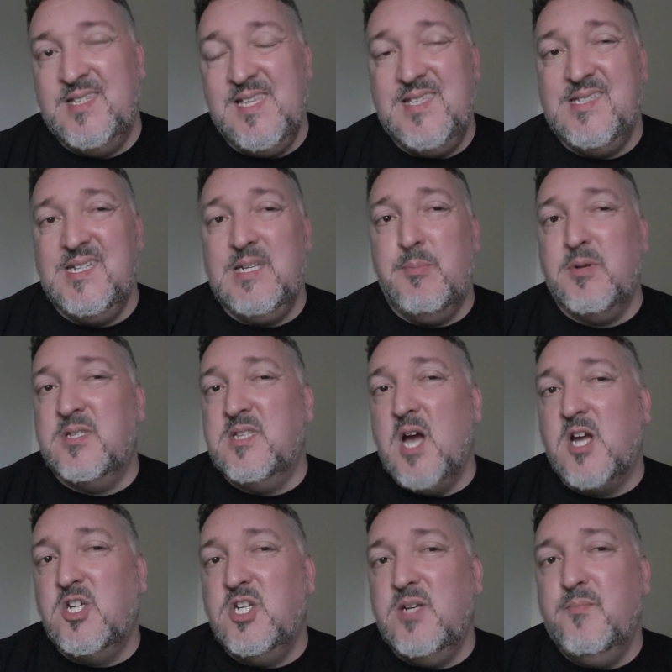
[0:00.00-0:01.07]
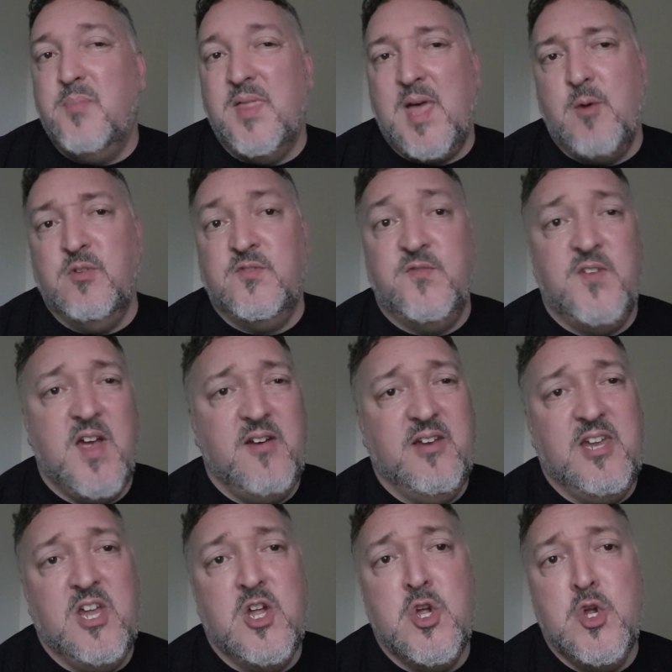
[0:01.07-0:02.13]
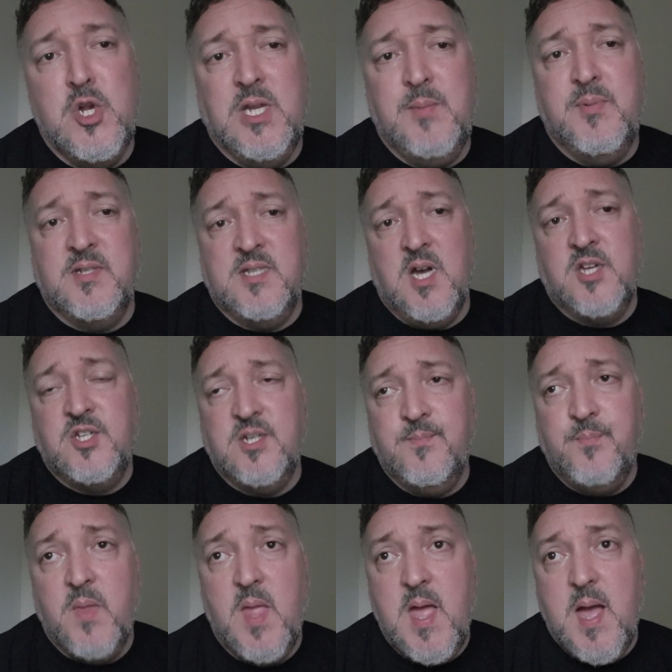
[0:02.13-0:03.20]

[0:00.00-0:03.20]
I did see the production, but that was very early production.